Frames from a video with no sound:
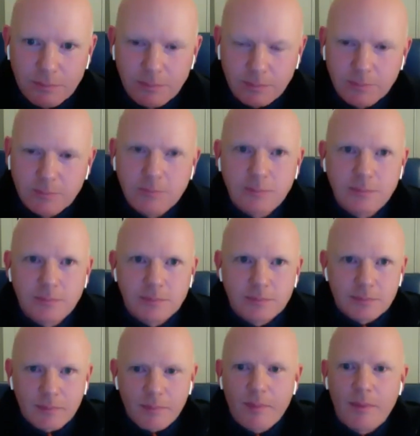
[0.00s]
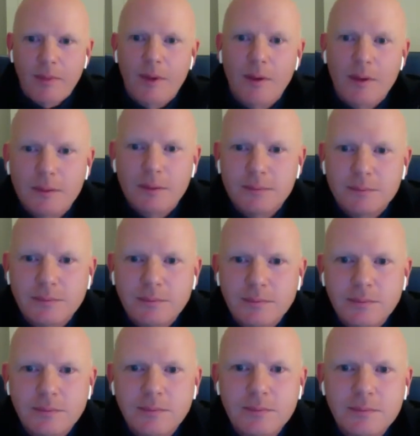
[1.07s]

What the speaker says: Is that mammoth skull connected back to